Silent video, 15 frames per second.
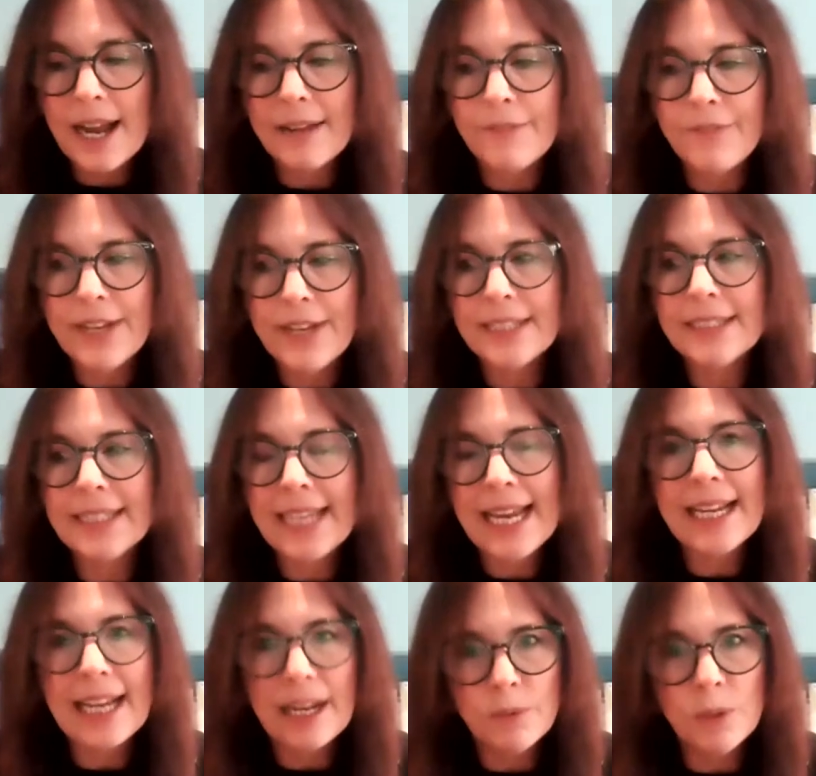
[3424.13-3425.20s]
I face
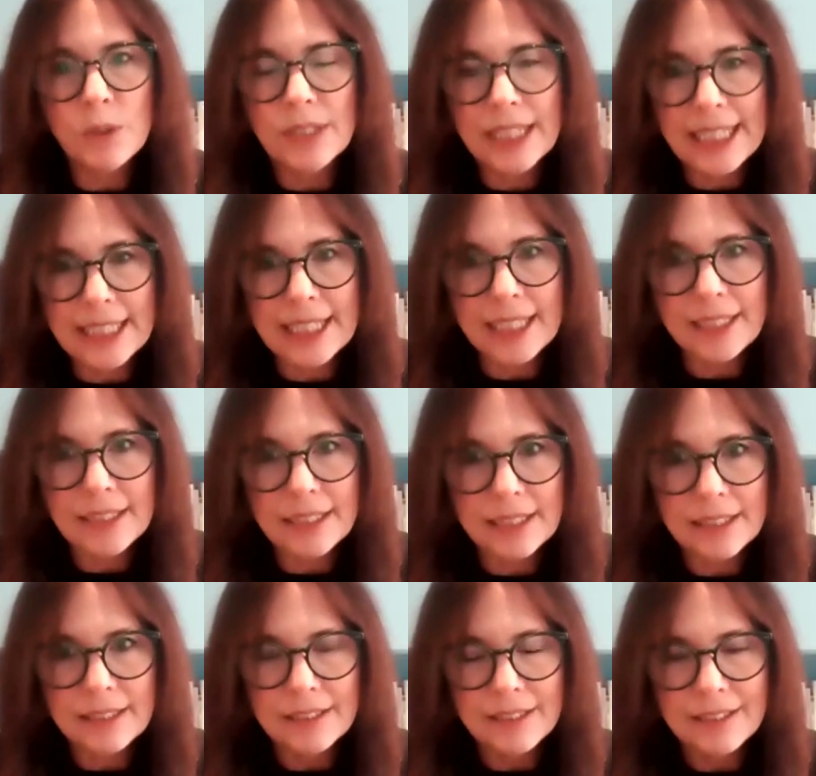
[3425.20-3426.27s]
cake, I won't eat it.
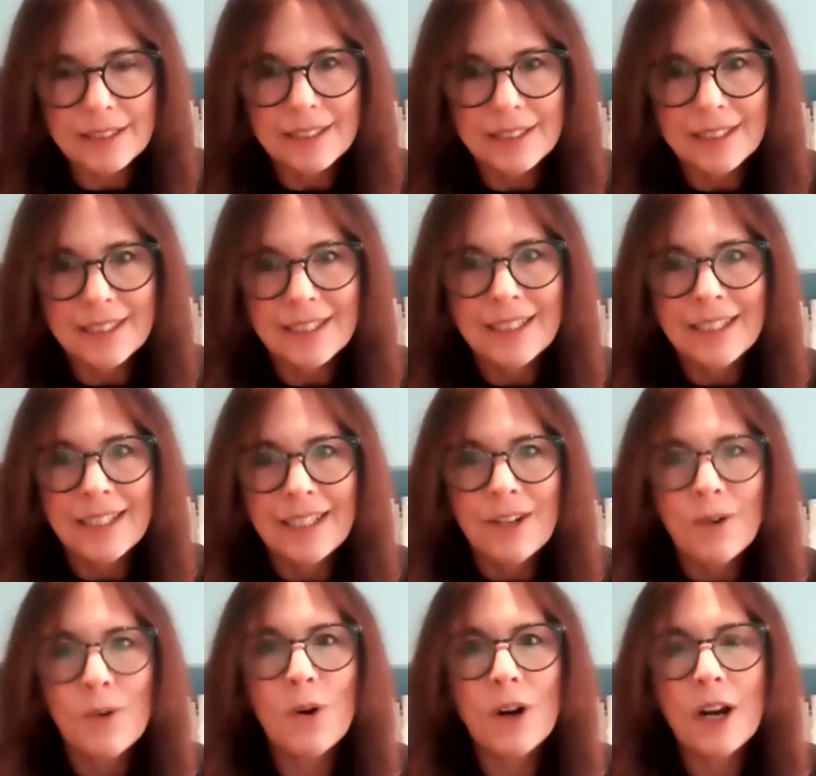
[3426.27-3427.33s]

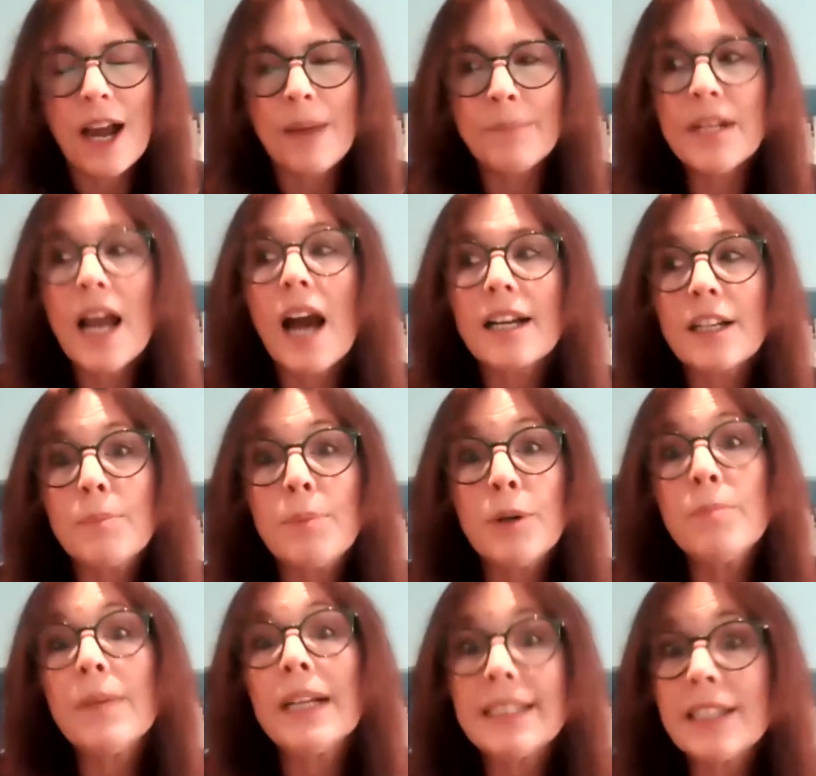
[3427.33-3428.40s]
Or I'm not going to
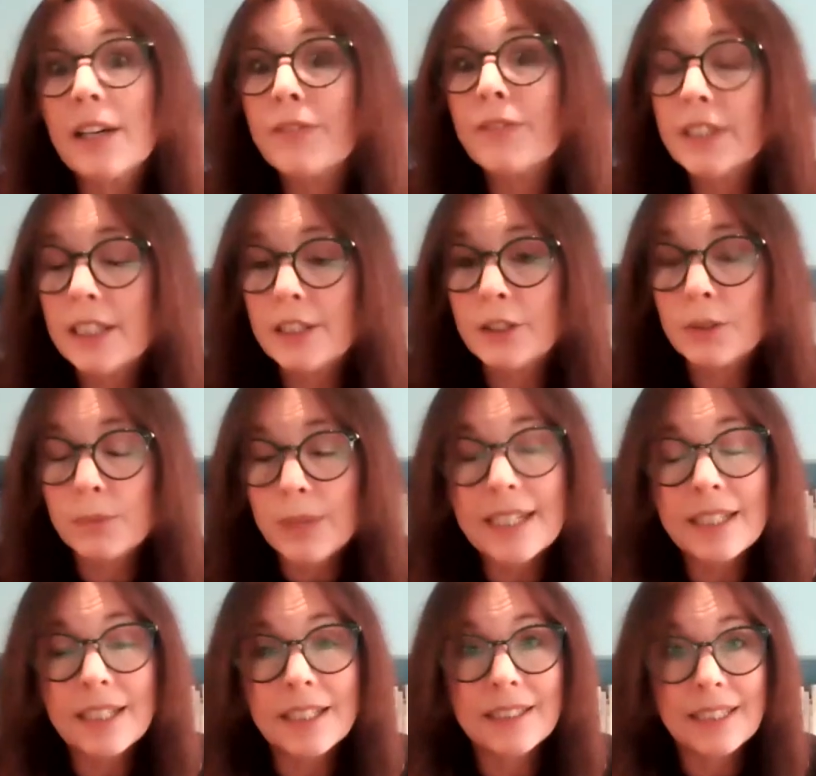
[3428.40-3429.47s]
put myself in
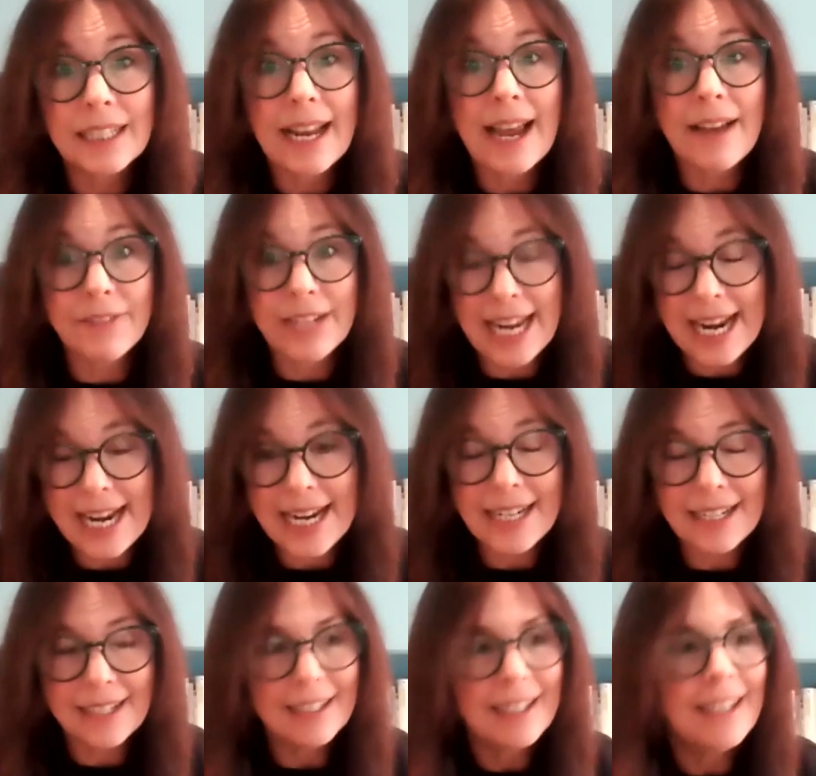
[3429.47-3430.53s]
situations that have
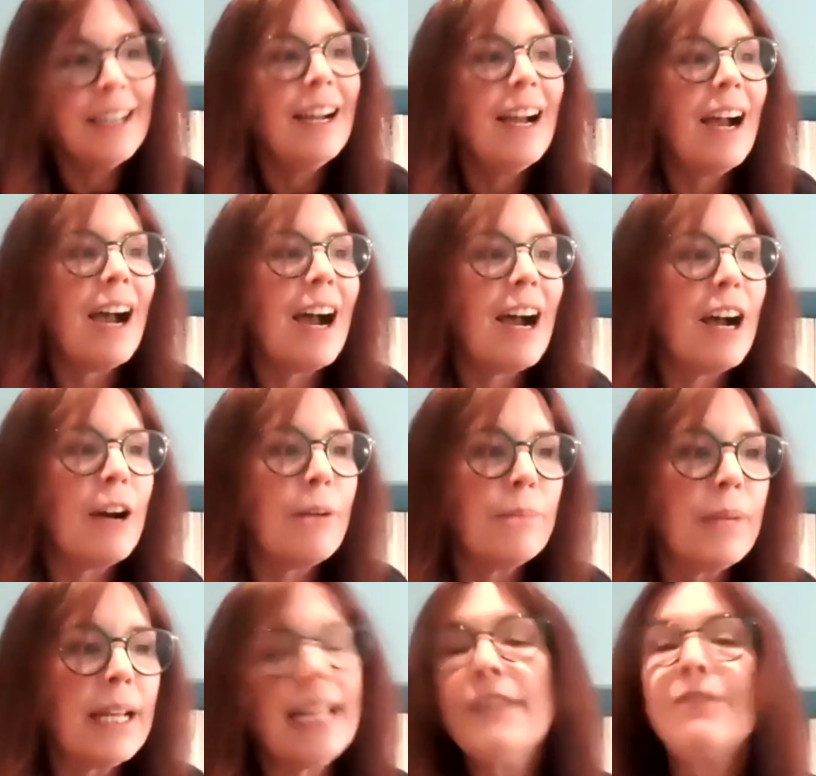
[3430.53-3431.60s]
cake.
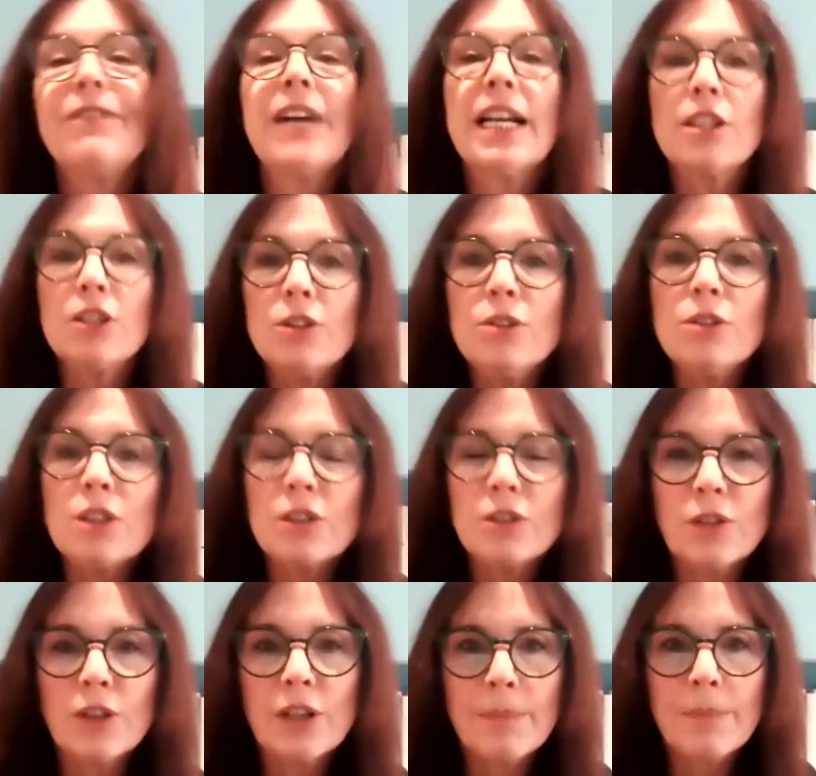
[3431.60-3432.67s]
If I lose a
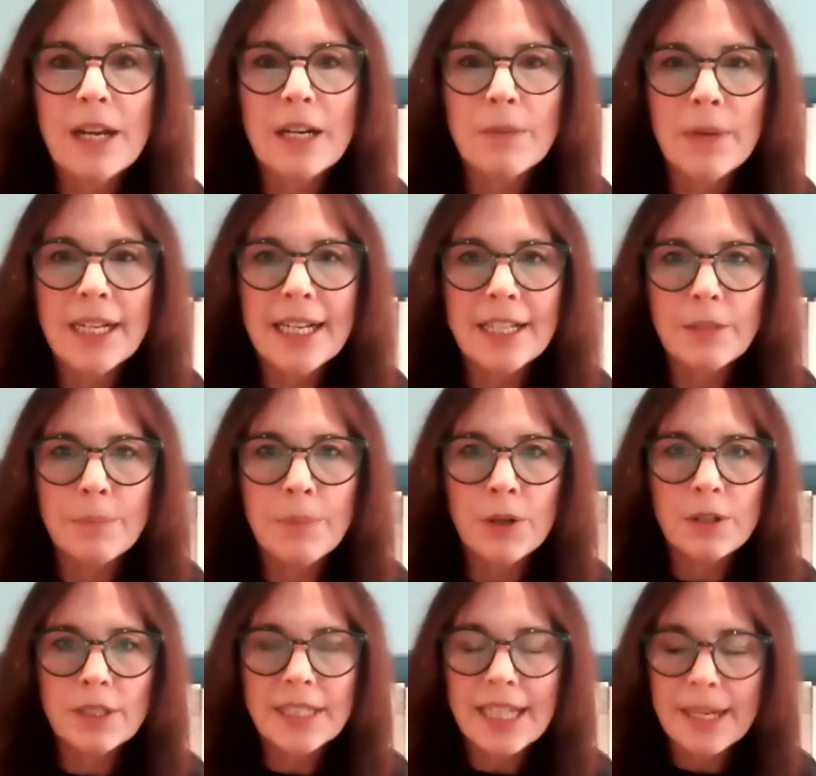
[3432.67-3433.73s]
certain amount of money at the
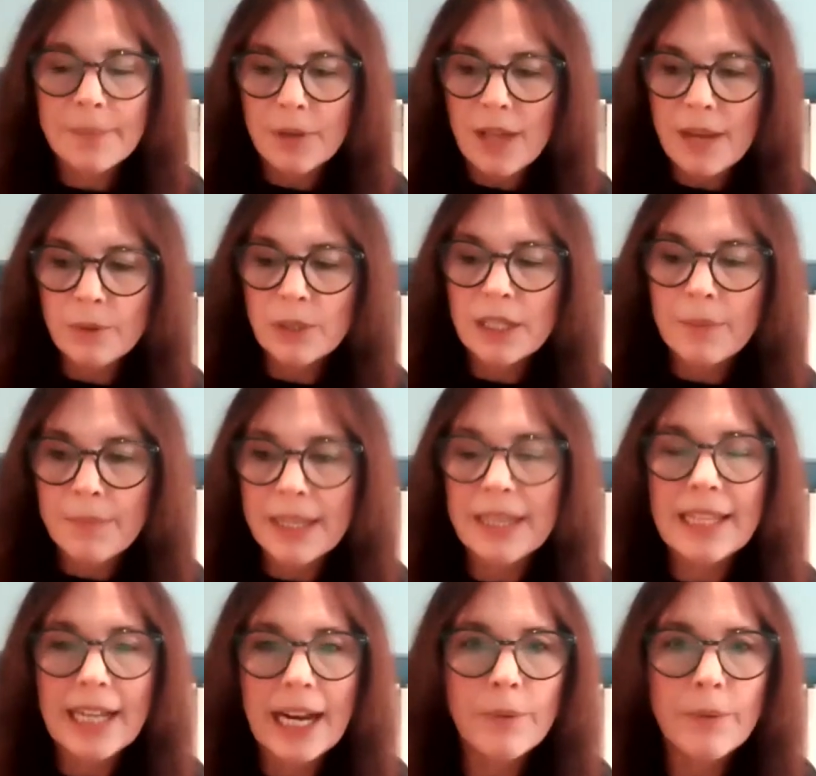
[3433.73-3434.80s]
poker table, I will
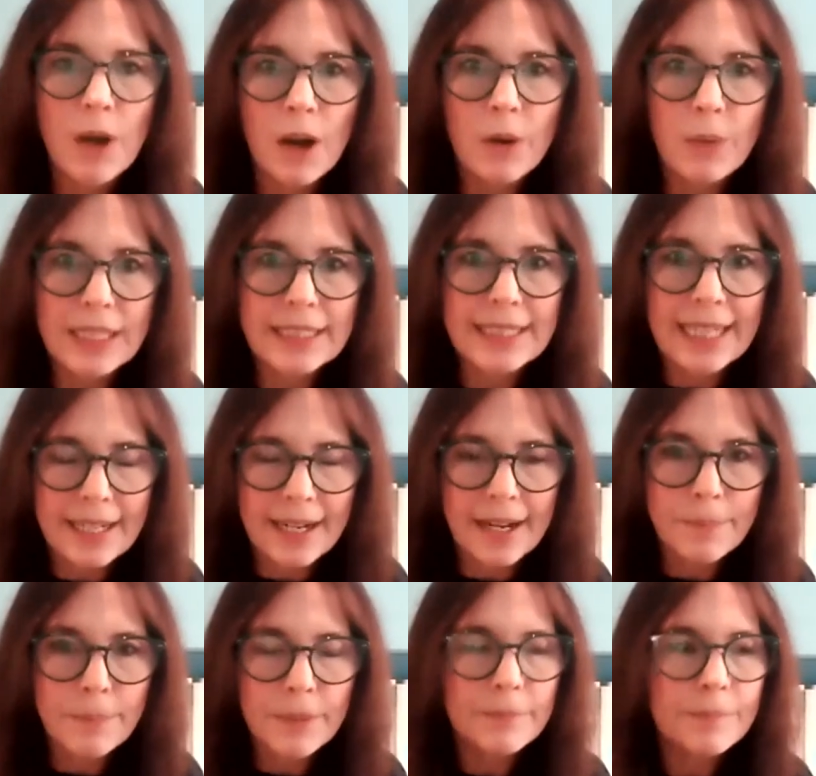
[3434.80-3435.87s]
commit that I will always get
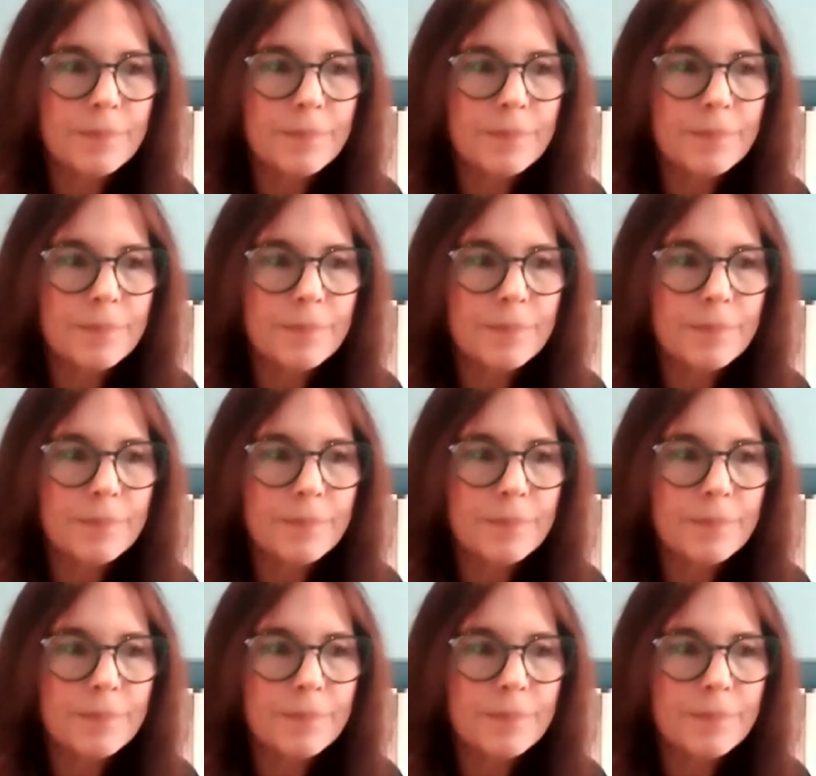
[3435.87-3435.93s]
up.